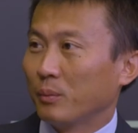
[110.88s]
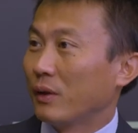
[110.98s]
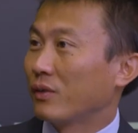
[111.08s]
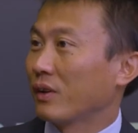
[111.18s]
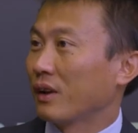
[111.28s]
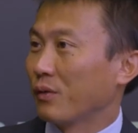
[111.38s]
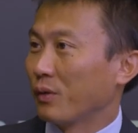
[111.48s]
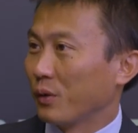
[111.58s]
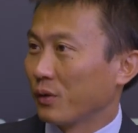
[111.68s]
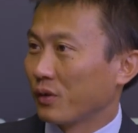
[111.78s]
basically
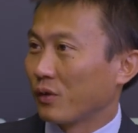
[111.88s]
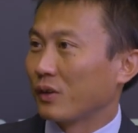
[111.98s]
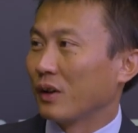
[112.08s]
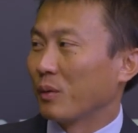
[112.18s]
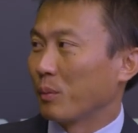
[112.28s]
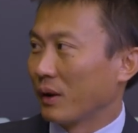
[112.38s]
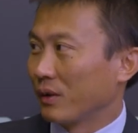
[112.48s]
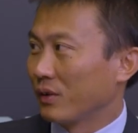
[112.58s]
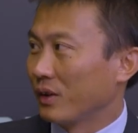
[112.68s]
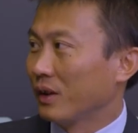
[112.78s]
for
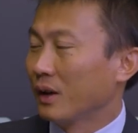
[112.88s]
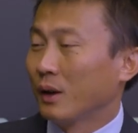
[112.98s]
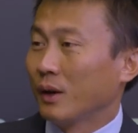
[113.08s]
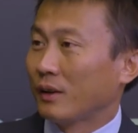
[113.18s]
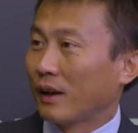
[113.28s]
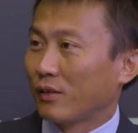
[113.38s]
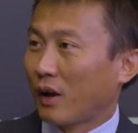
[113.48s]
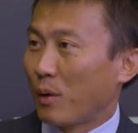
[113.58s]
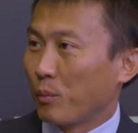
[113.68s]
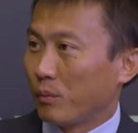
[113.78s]
sustainability. That's what
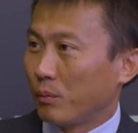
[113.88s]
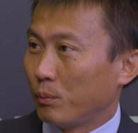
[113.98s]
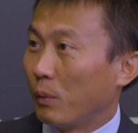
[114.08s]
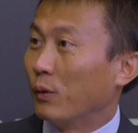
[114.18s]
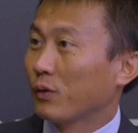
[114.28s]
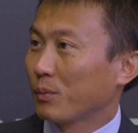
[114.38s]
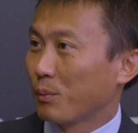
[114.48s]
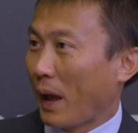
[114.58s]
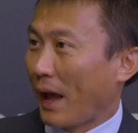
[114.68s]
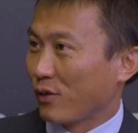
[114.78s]
I'm
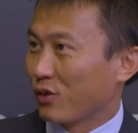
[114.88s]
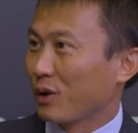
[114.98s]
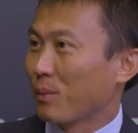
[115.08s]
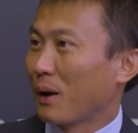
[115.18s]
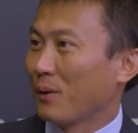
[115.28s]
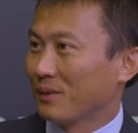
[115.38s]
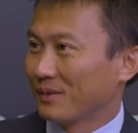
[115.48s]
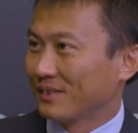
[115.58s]
most passionate about.